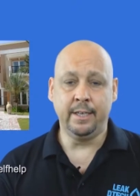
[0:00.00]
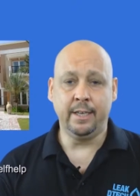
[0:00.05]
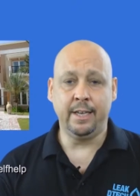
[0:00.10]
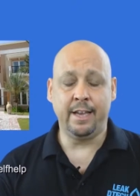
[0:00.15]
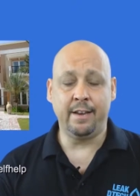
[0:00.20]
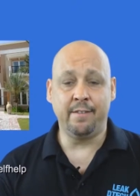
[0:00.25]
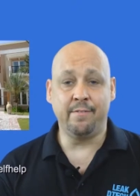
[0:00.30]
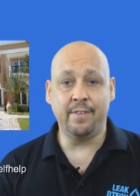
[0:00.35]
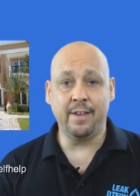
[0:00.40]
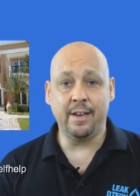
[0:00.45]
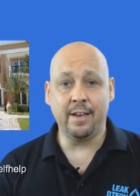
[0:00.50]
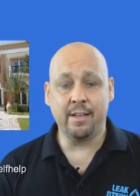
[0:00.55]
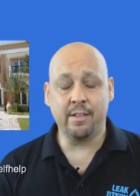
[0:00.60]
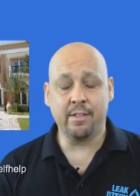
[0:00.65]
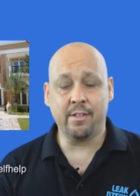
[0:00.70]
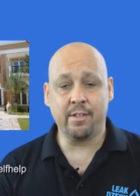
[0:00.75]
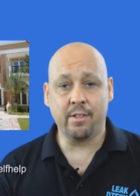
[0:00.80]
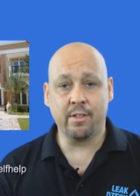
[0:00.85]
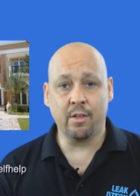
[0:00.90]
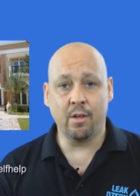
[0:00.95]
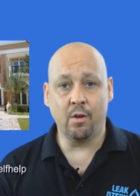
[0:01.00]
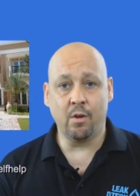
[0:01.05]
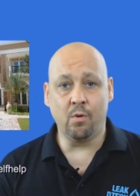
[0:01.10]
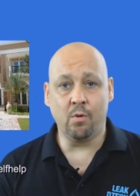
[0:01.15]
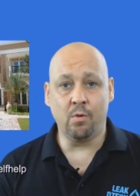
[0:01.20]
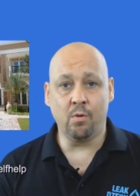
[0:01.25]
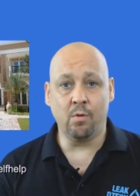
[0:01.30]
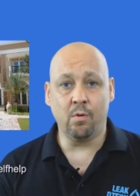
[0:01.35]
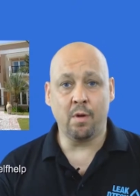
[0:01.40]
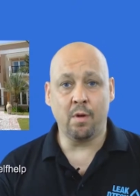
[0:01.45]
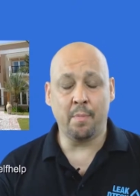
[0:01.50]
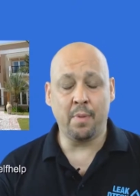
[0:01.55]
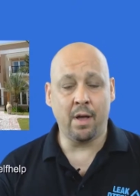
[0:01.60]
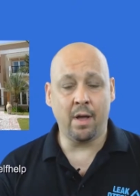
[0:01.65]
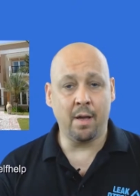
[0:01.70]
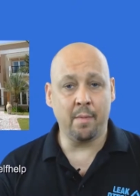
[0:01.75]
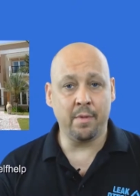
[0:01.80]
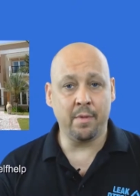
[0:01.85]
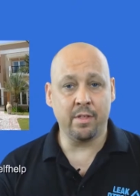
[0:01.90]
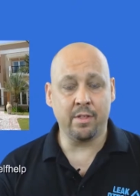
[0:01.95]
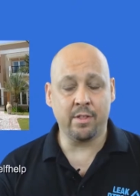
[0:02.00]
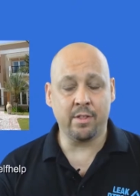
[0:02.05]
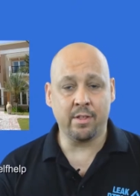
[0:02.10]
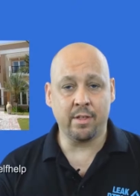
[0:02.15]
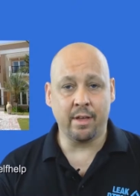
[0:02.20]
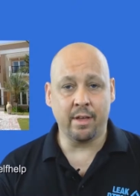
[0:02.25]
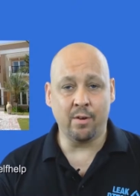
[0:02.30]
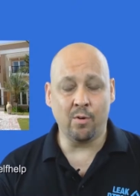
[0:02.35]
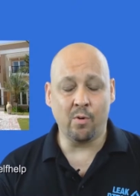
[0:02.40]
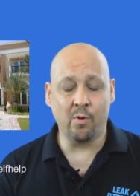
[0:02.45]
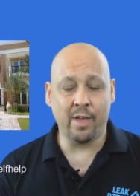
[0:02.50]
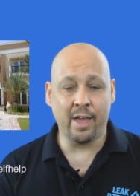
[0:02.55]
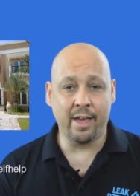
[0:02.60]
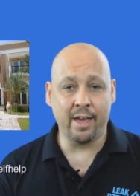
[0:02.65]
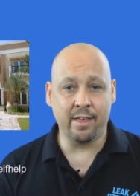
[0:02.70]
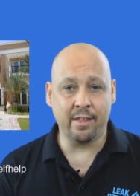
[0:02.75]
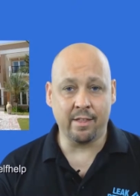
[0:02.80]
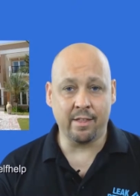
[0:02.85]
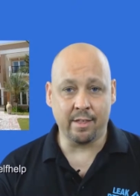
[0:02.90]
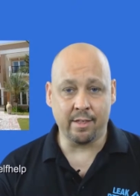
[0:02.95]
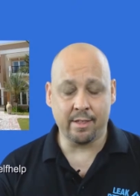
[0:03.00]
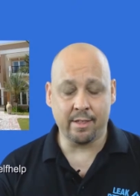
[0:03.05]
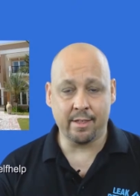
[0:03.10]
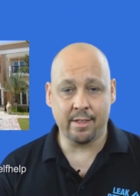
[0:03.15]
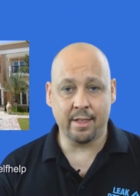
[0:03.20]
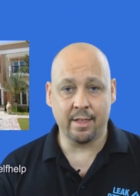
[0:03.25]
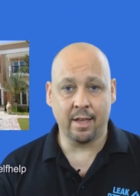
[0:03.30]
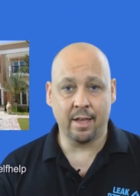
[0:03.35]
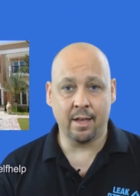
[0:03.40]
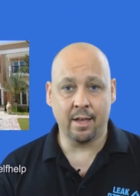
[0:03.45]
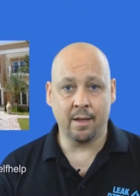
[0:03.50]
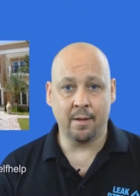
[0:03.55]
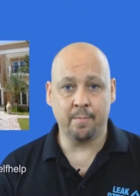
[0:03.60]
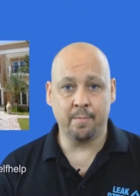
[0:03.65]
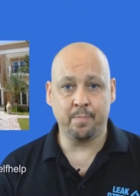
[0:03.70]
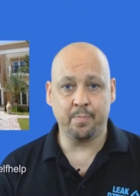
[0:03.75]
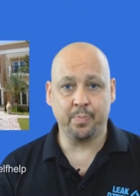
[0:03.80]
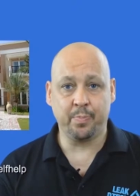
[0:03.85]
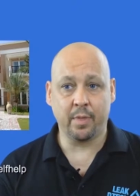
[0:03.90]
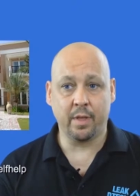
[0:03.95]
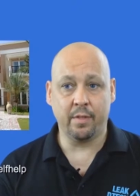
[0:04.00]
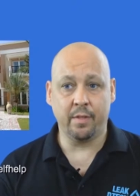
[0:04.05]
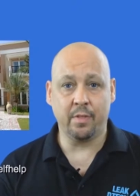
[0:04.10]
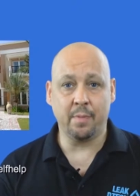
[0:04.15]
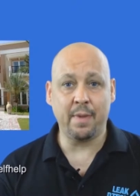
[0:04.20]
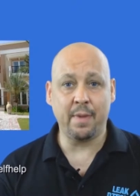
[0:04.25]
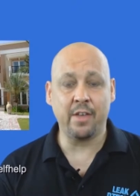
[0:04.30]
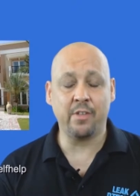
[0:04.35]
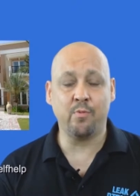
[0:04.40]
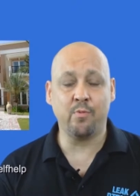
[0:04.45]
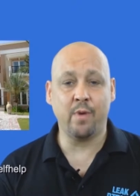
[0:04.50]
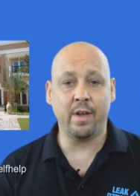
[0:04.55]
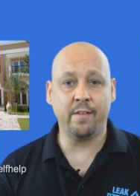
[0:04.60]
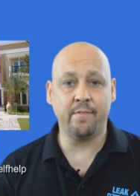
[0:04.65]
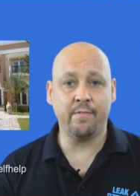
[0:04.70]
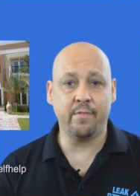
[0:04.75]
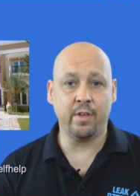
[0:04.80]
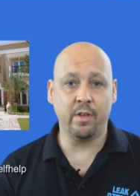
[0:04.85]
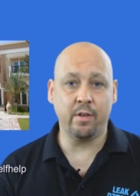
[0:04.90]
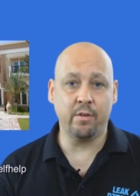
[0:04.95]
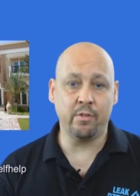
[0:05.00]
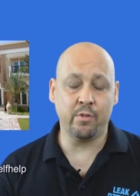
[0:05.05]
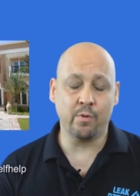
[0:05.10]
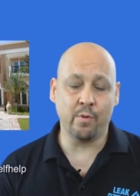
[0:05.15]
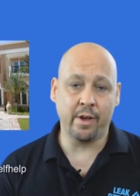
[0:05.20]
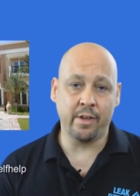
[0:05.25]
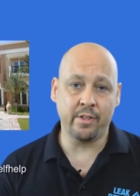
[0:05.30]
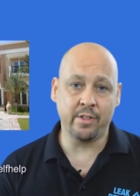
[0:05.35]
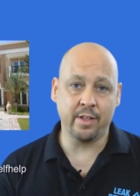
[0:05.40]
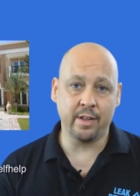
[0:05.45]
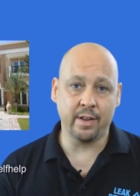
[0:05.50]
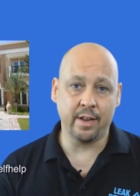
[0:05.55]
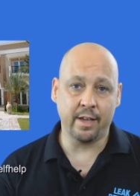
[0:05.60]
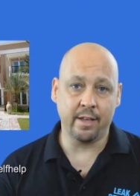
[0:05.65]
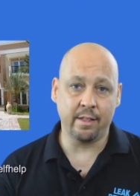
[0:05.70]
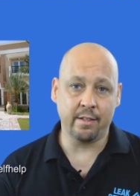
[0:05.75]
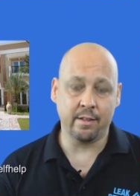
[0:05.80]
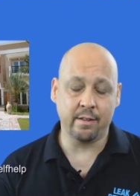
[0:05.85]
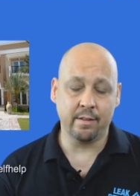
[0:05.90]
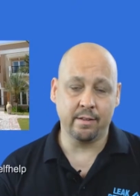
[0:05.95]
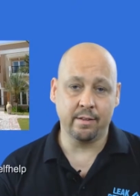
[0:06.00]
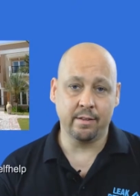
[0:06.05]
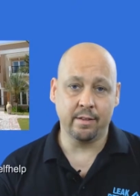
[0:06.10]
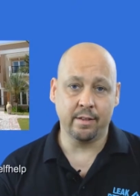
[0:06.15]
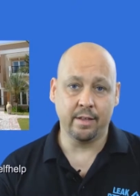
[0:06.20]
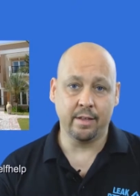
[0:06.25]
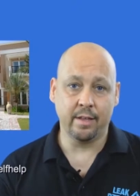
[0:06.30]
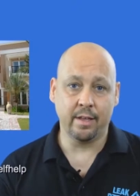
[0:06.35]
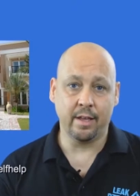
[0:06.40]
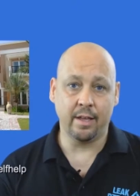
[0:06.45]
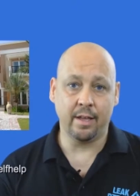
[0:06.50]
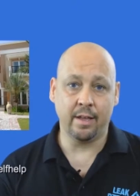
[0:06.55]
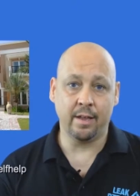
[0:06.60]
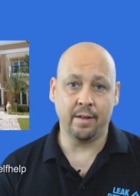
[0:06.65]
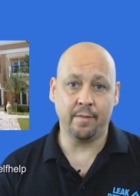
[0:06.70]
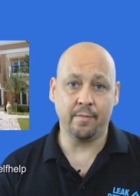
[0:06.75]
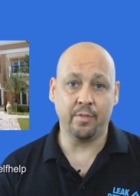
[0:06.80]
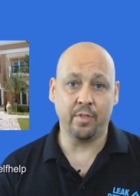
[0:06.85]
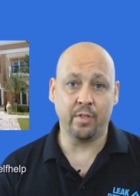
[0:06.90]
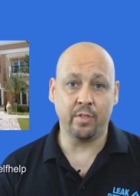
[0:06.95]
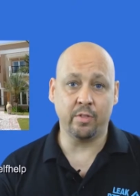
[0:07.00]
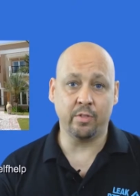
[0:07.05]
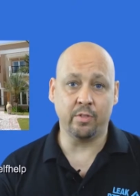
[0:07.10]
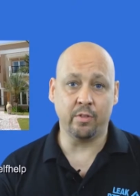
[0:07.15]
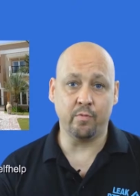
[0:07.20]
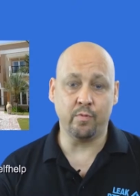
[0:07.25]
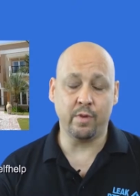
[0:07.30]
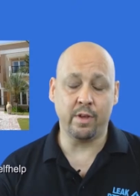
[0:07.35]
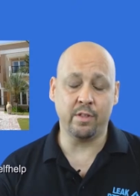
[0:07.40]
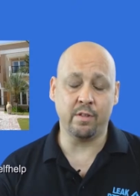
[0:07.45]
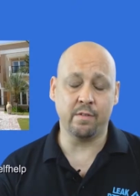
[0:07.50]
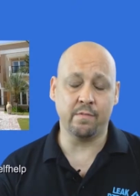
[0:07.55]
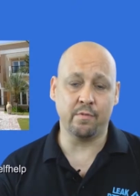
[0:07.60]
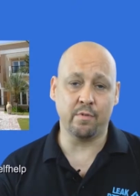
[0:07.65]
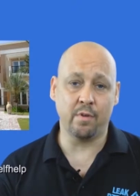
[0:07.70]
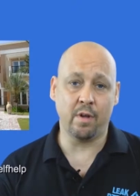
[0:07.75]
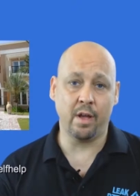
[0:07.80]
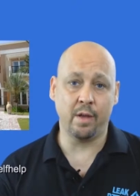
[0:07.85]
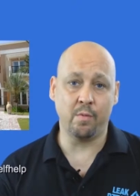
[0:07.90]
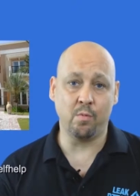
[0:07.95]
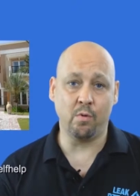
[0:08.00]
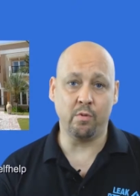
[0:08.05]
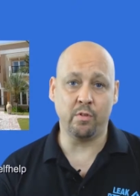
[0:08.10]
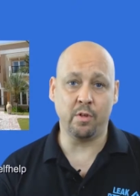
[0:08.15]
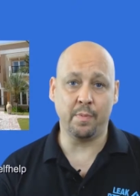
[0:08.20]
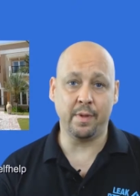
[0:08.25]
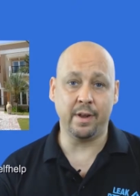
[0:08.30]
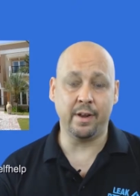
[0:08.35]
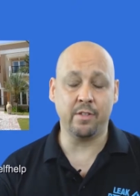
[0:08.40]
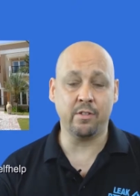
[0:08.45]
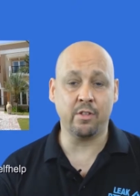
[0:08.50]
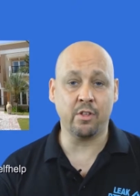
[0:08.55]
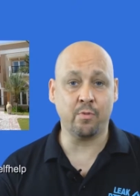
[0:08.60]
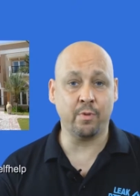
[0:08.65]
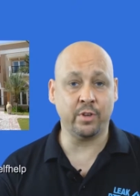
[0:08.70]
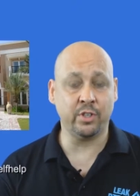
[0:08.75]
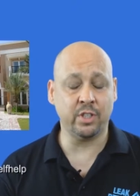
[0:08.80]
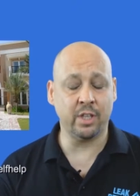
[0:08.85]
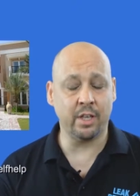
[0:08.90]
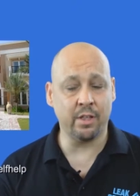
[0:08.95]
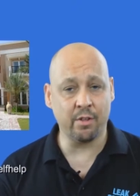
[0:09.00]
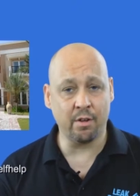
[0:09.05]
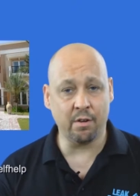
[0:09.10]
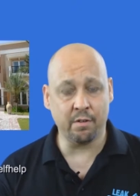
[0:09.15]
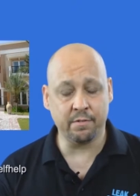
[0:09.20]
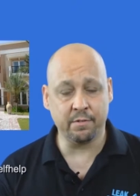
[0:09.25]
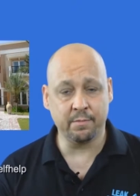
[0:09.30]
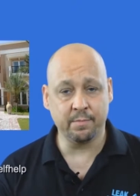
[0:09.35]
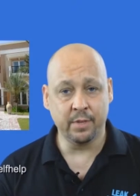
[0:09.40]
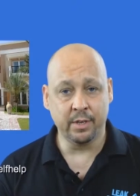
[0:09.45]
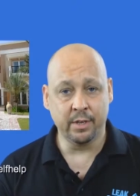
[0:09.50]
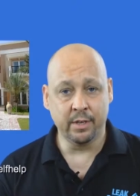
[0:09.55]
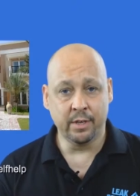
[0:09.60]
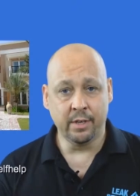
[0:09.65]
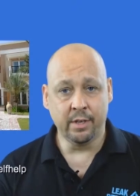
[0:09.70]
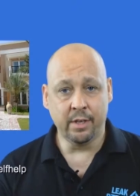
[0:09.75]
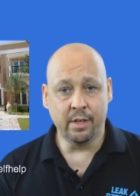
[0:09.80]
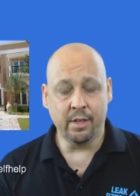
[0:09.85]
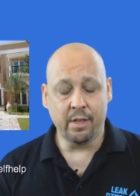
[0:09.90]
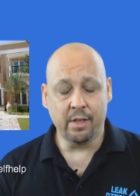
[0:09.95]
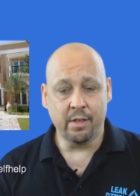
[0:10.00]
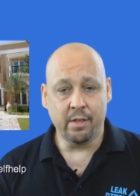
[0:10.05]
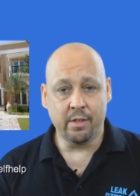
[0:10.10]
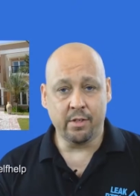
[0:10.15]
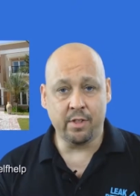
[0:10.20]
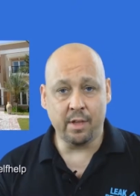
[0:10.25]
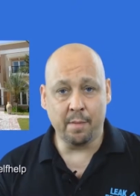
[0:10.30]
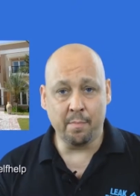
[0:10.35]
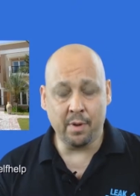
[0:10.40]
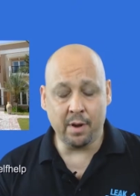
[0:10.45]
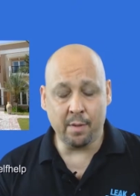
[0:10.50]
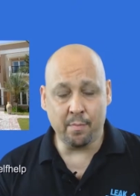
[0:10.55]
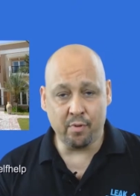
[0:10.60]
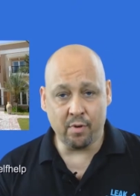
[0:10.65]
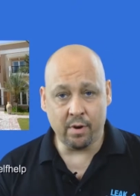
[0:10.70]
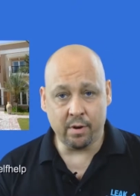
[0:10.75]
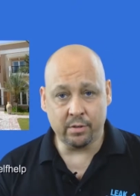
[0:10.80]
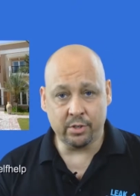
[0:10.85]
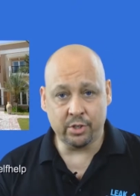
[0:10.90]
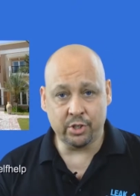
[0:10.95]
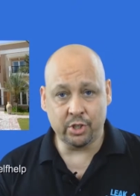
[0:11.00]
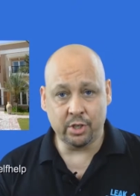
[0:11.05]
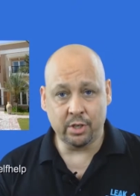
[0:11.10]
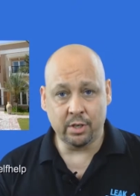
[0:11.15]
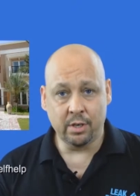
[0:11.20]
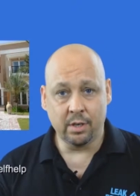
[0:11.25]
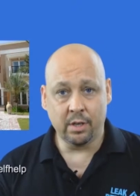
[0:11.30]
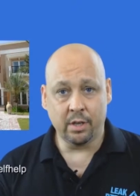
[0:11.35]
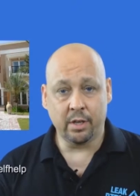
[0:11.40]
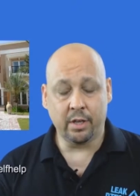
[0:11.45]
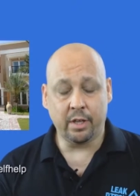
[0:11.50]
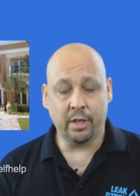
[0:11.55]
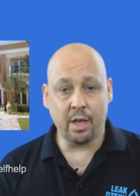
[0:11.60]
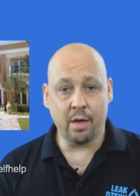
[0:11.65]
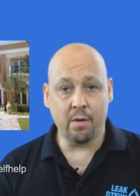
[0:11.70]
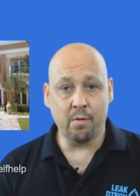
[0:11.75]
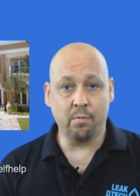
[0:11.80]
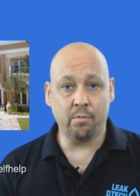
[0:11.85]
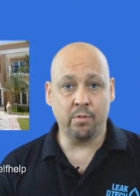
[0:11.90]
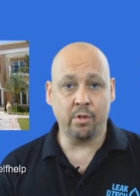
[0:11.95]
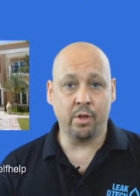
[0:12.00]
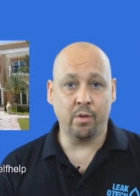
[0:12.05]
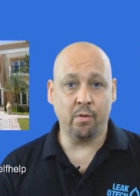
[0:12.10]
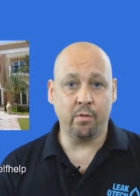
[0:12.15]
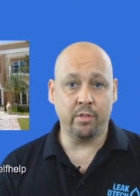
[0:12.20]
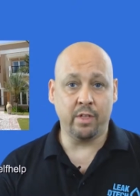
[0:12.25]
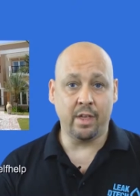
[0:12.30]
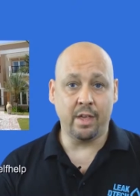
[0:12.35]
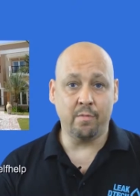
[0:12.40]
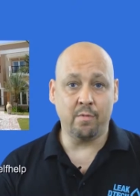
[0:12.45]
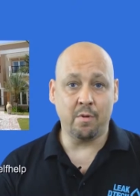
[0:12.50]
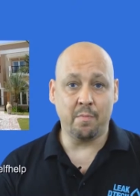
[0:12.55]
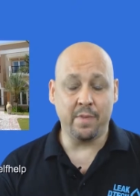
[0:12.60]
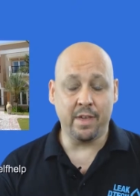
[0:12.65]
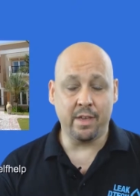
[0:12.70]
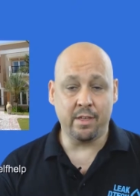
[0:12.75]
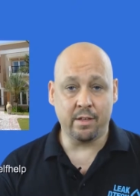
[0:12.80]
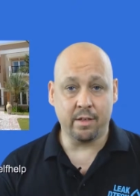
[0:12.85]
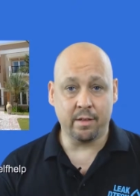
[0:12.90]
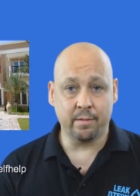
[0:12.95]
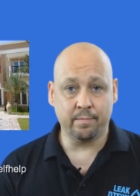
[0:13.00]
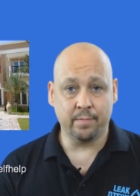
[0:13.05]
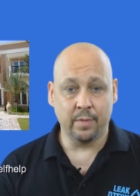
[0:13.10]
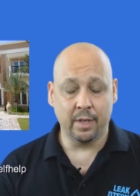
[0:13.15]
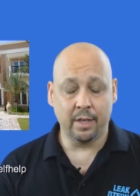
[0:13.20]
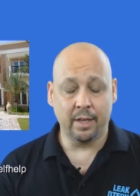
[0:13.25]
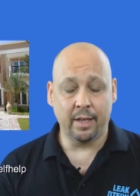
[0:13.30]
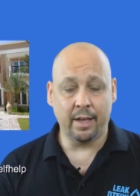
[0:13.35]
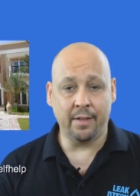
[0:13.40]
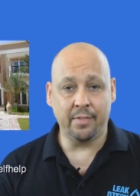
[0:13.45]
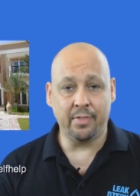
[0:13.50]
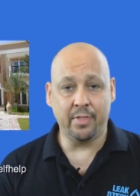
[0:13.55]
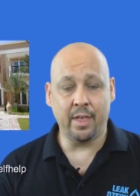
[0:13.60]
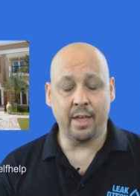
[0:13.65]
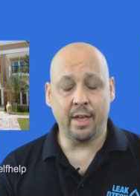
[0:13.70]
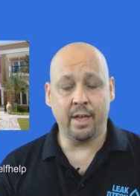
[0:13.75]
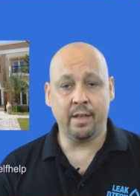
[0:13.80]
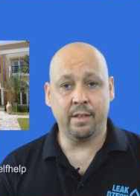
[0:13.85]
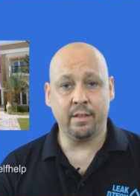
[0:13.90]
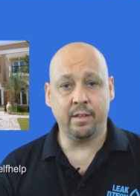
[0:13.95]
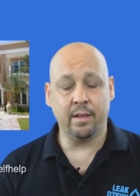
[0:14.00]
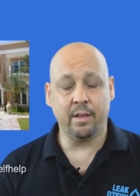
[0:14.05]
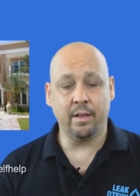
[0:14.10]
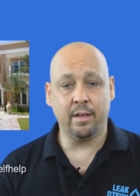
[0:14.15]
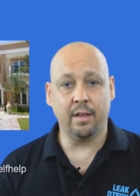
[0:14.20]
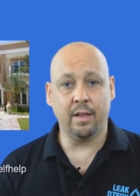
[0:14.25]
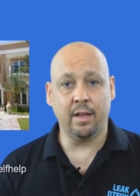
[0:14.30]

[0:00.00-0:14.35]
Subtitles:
In villas or apartments, in all cases, the best way for you to isolate the reason for a high water bill is to switch things off. Simple approach: go to your DWA meter and then